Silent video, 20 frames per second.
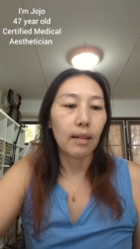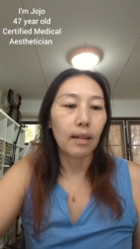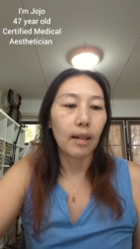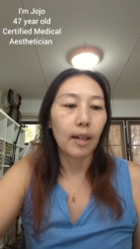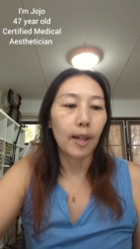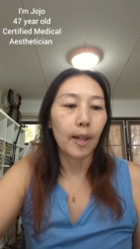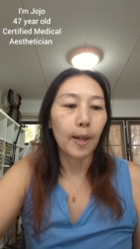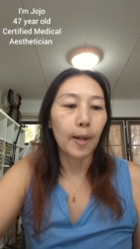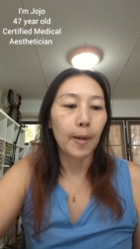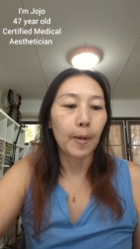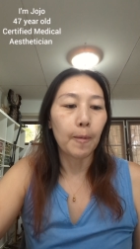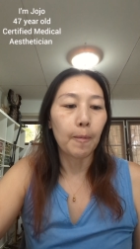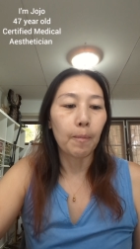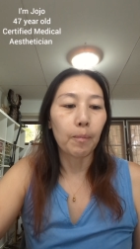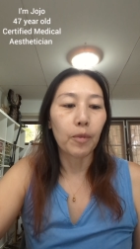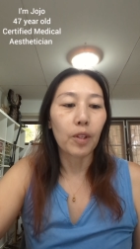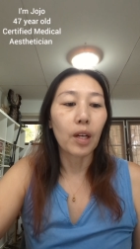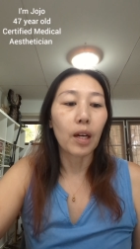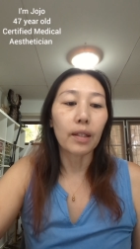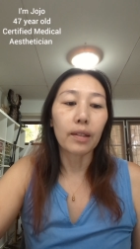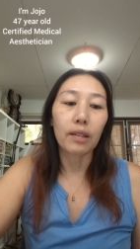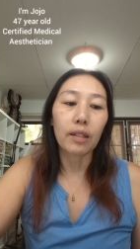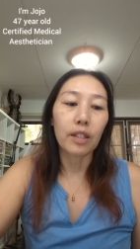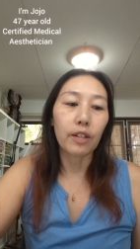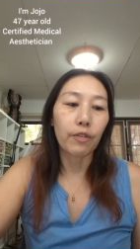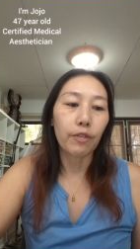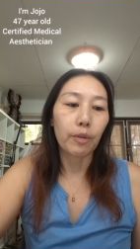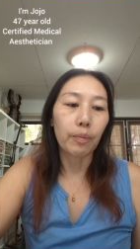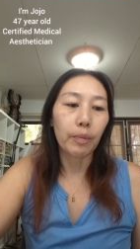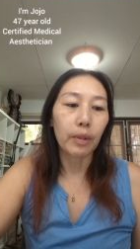um, got the
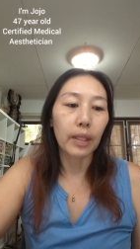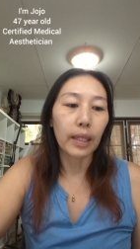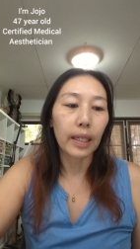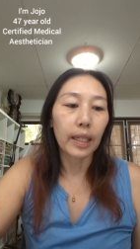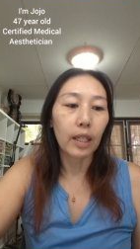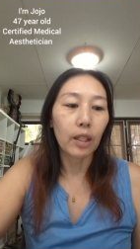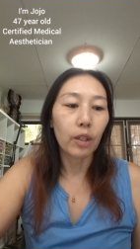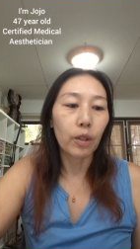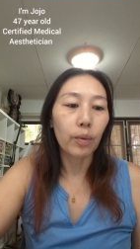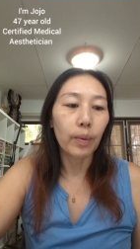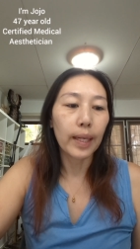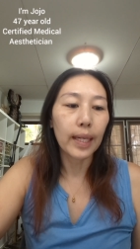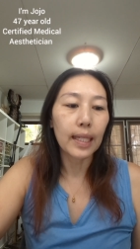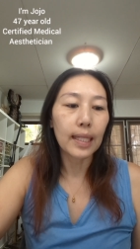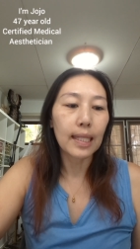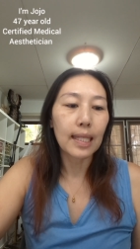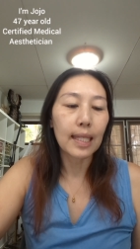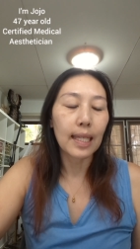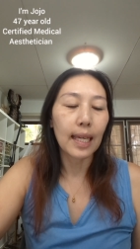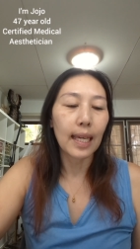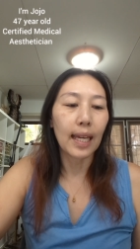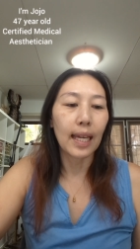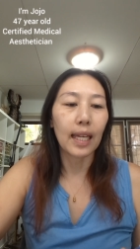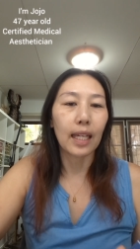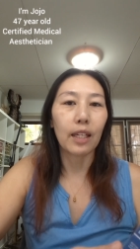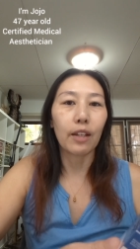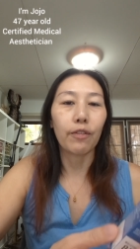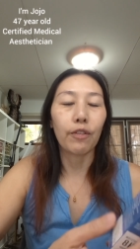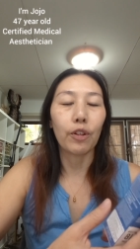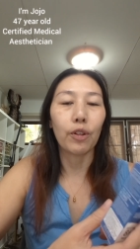different molecular weights.
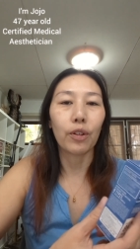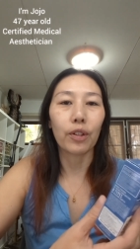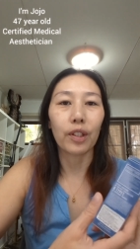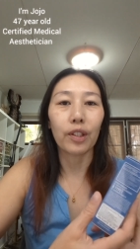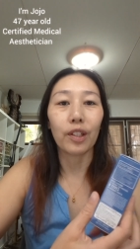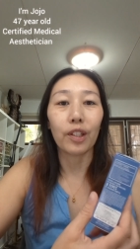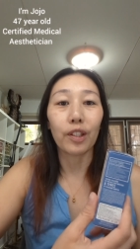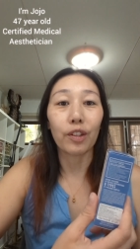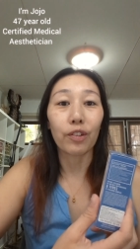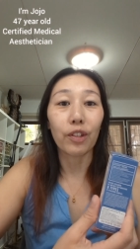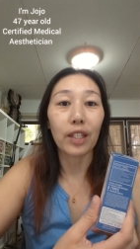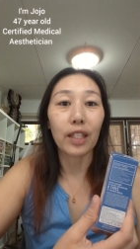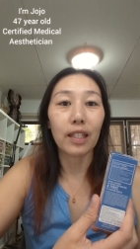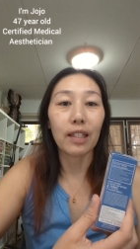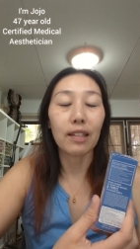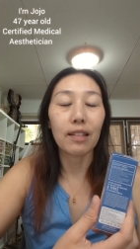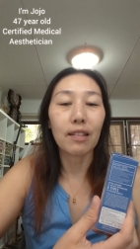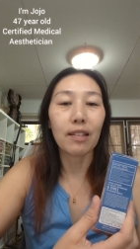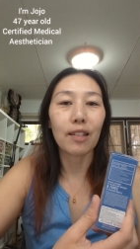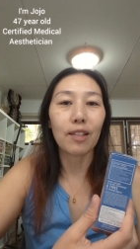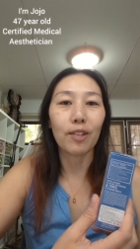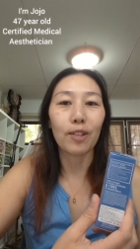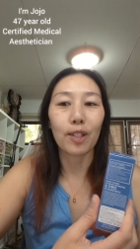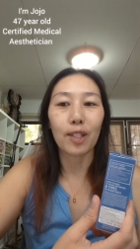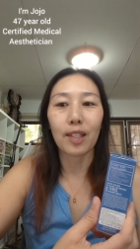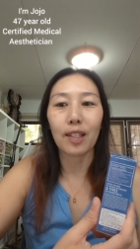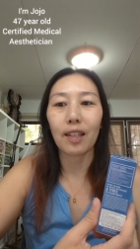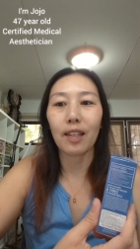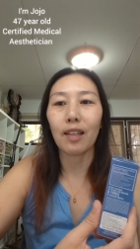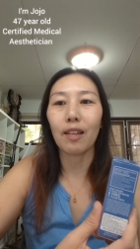And if you look at the ingredients, you'll
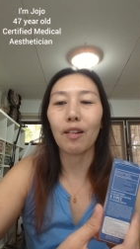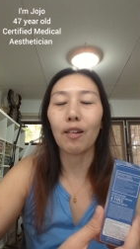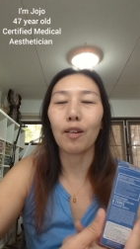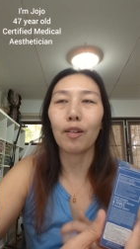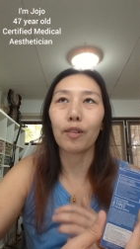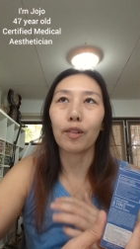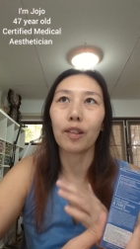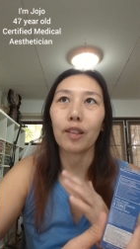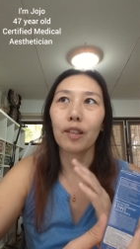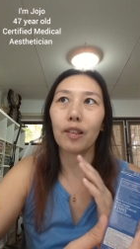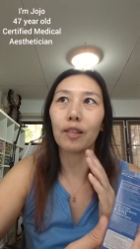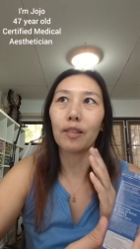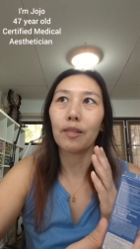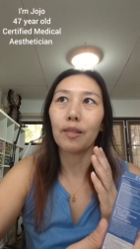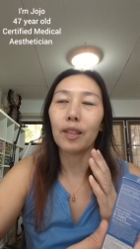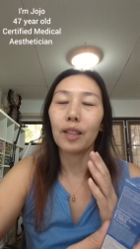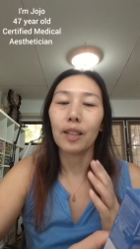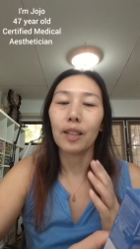see all the